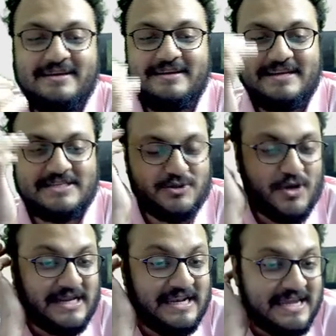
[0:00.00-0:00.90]
It's not
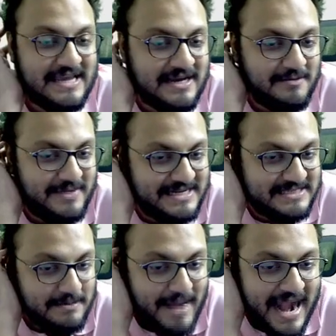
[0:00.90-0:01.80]
illegal, but it's
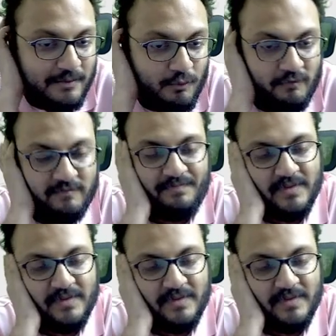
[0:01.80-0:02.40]
a bad move.